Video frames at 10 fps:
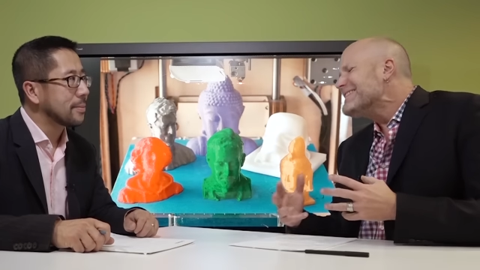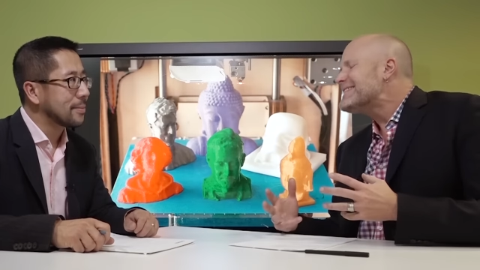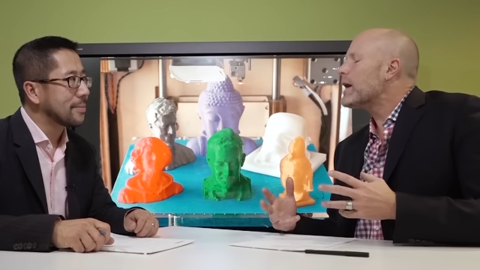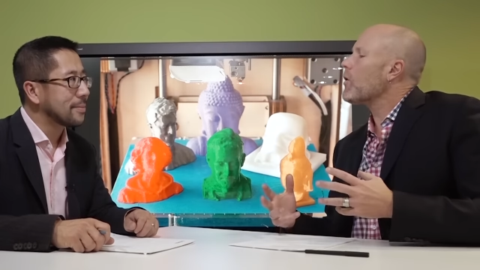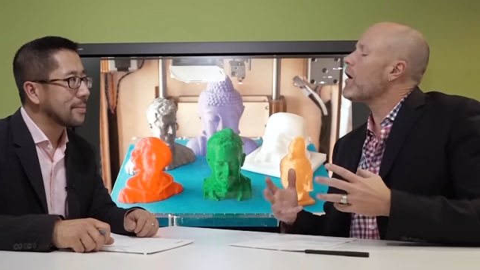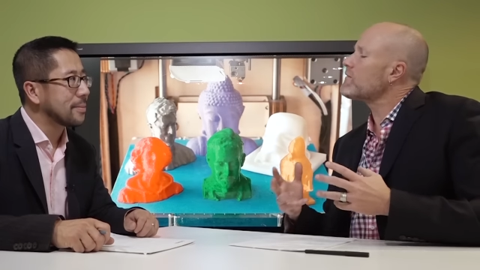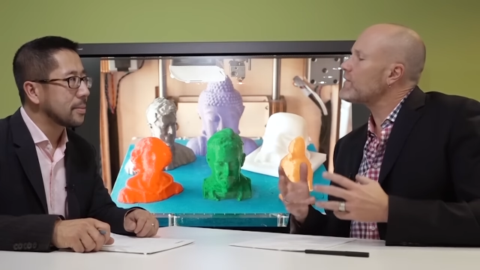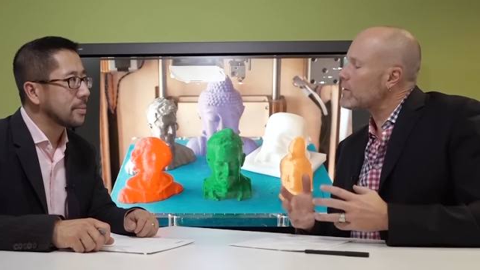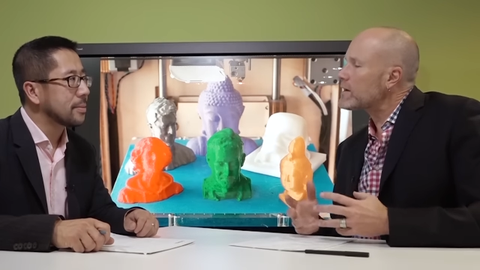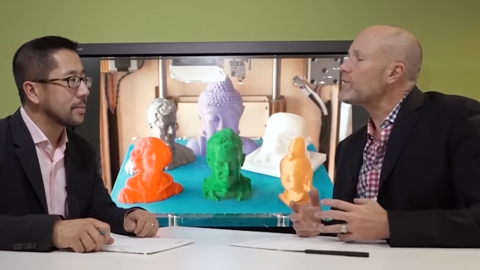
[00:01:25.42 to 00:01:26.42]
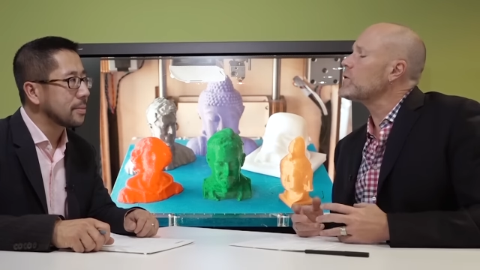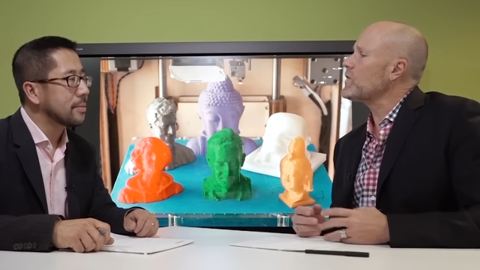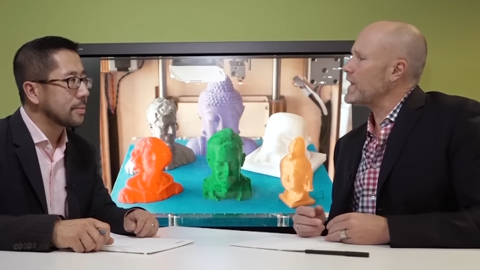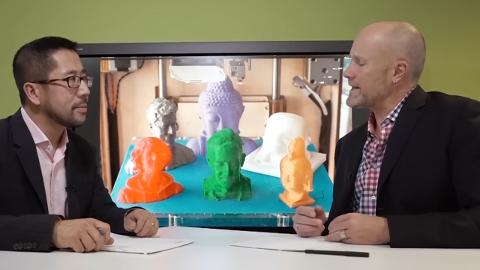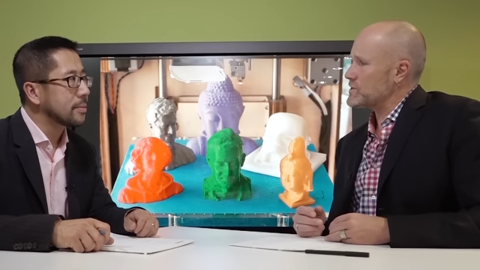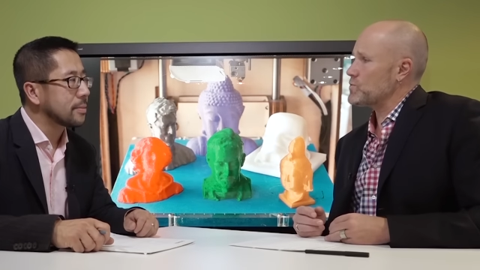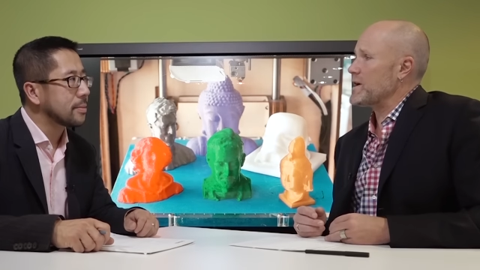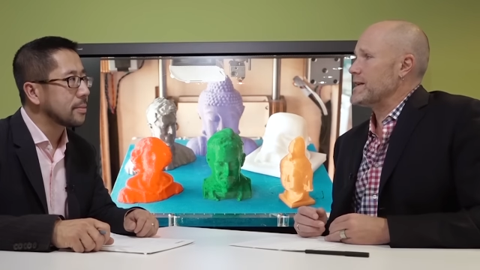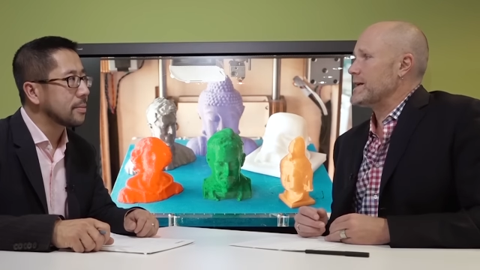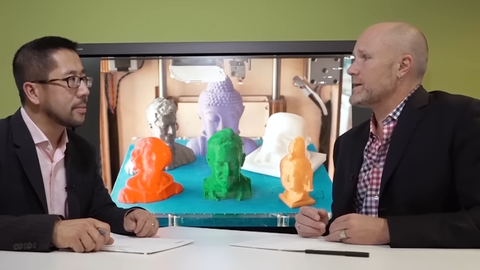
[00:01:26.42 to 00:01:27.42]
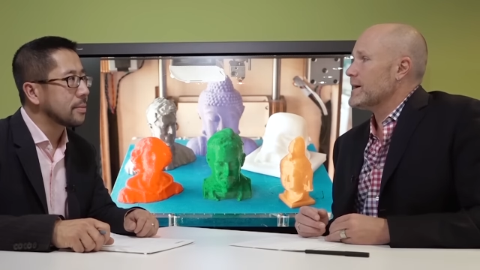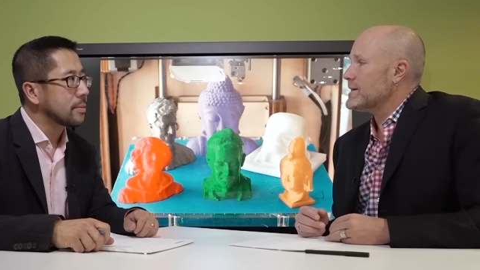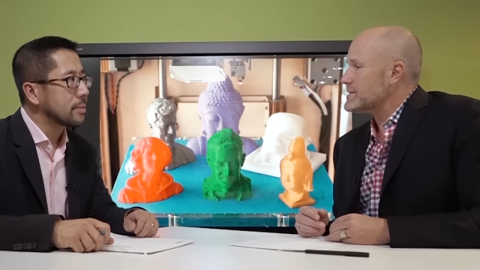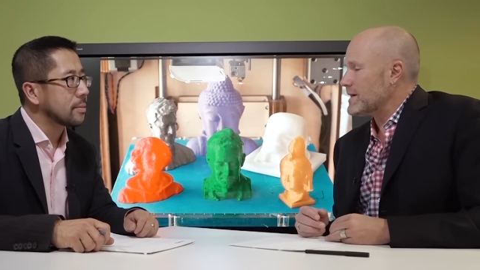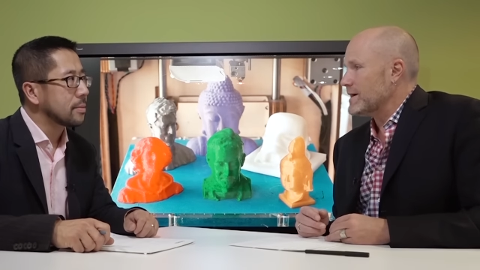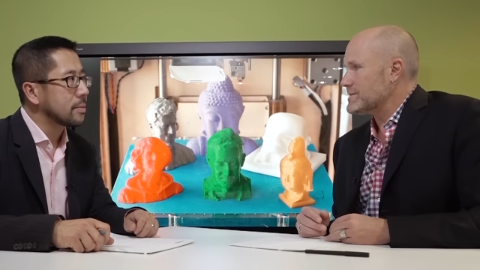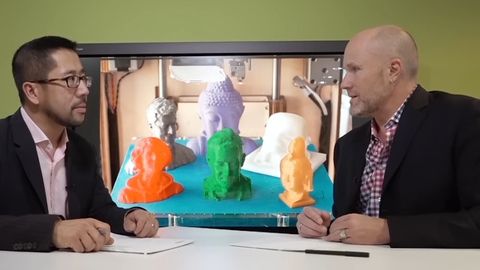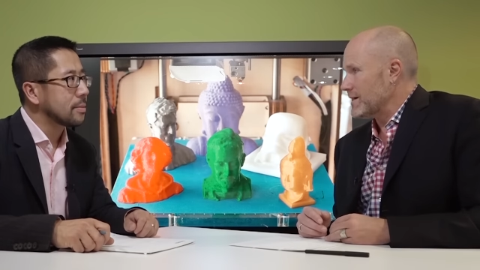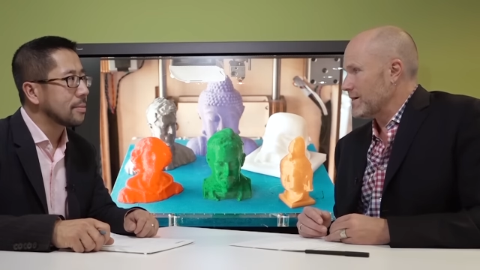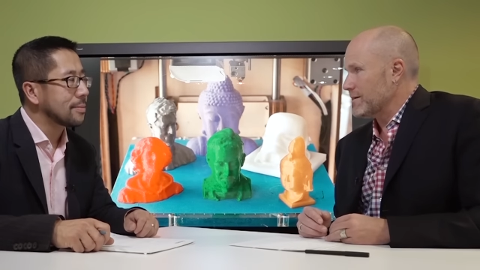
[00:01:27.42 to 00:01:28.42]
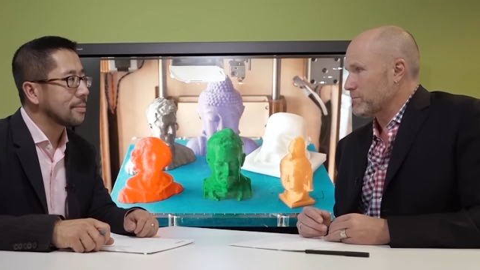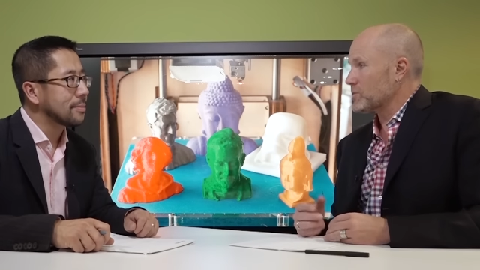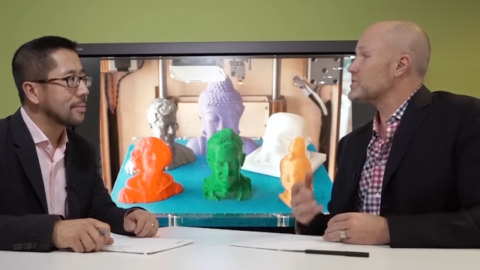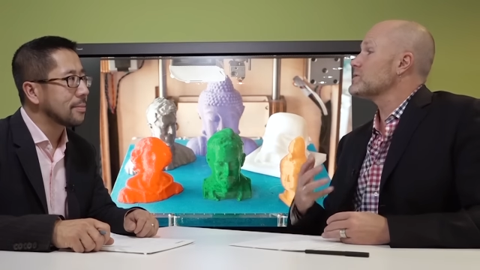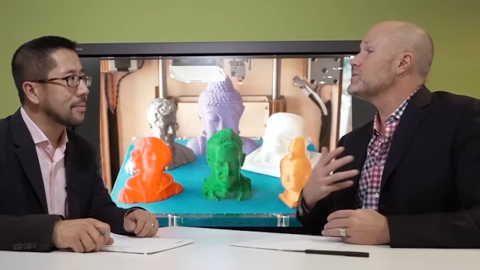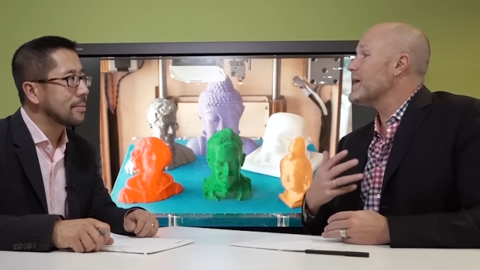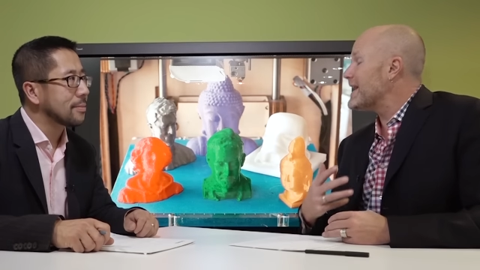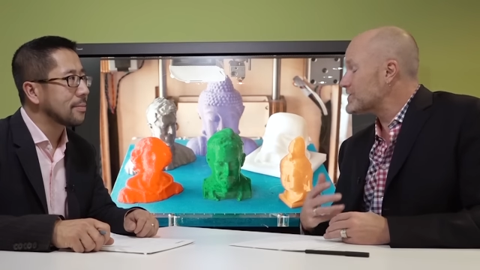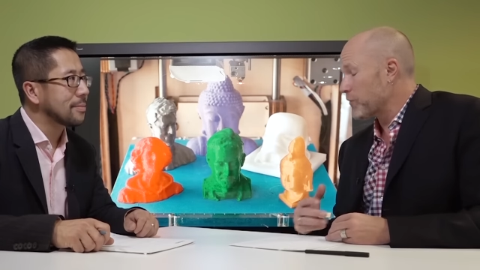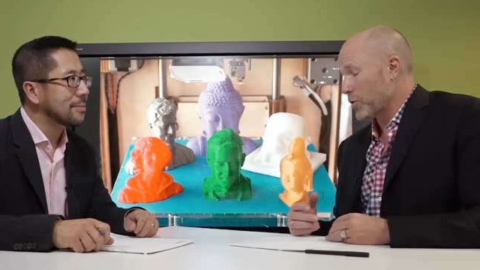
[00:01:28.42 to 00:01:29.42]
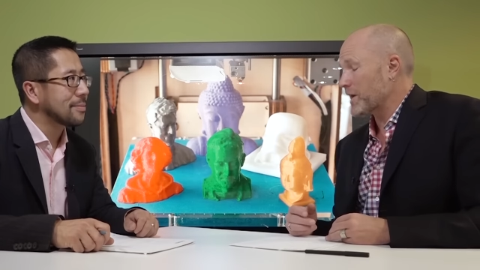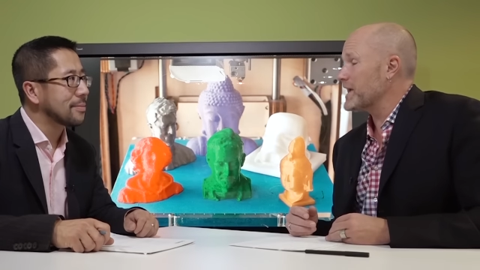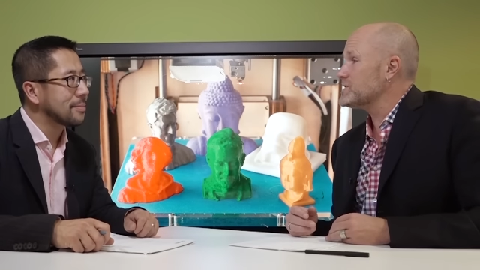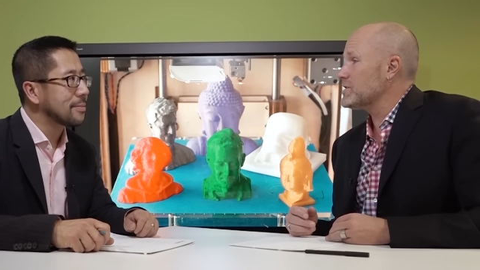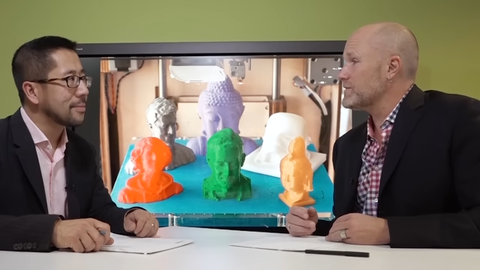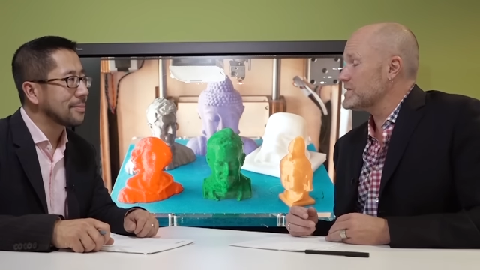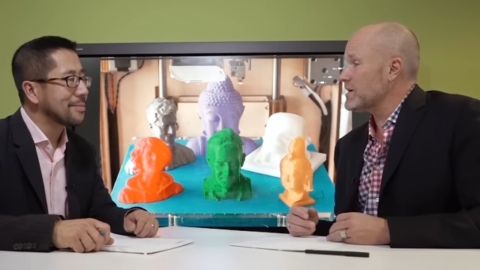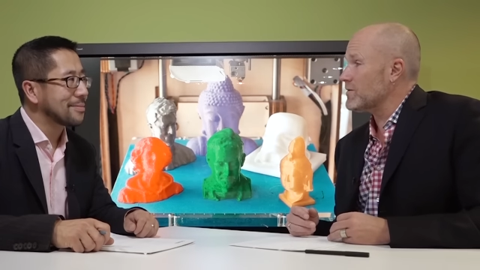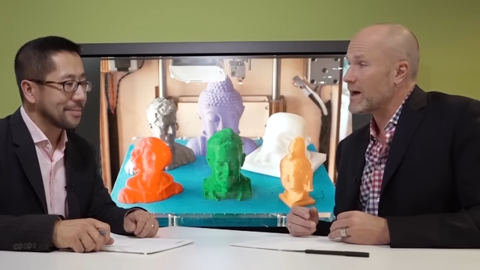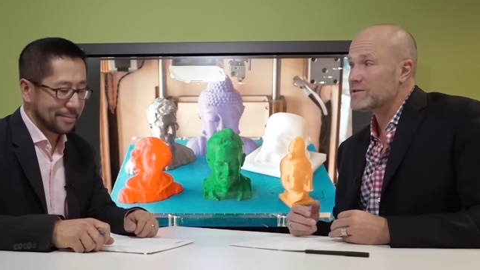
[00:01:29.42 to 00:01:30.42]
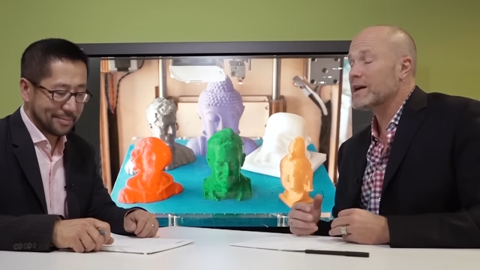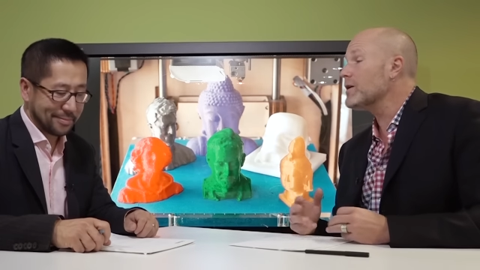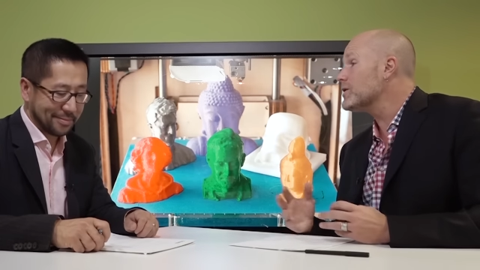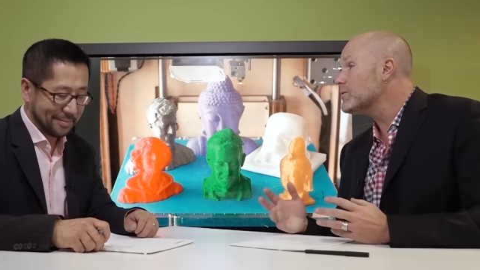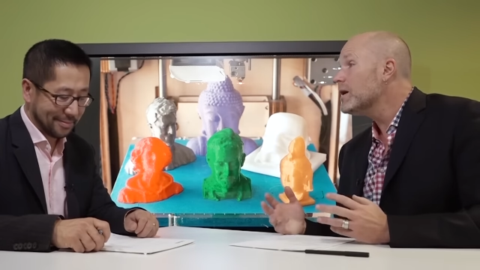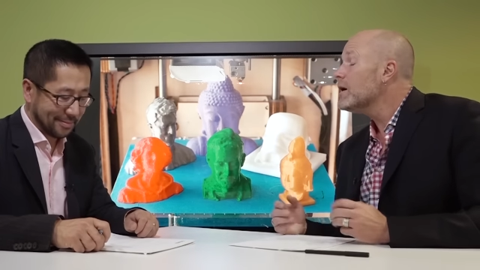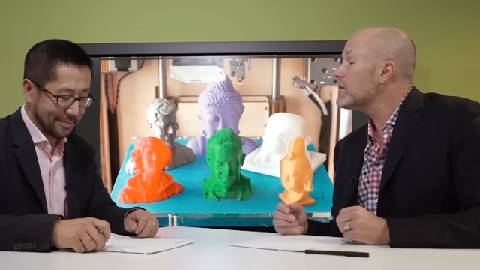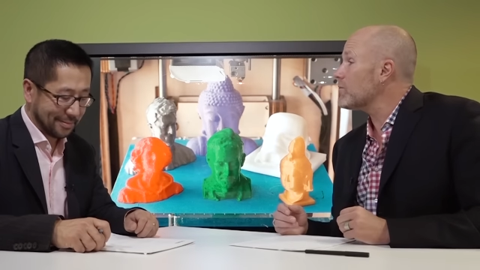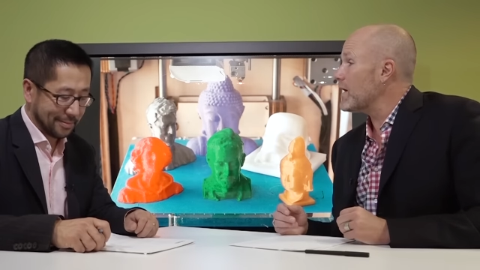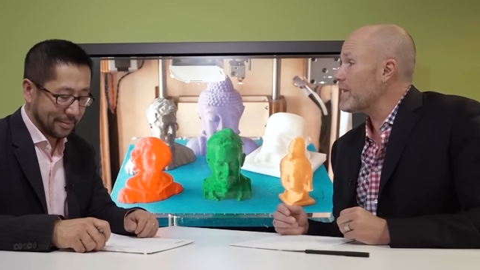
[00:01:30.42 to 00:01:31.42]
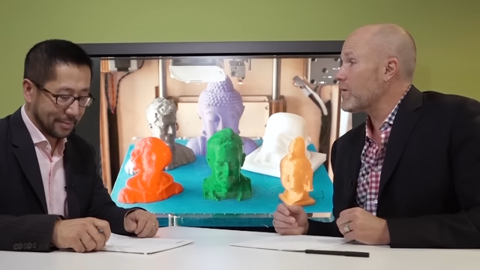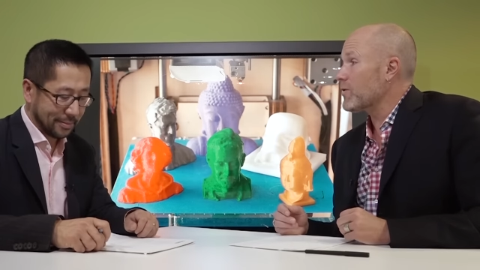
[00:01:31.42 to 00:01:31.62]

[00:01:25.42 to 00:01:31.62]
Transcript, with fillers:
Speaker 1: there are very few things we need. As, as a person who has four kids of his own, I'll tell you that when they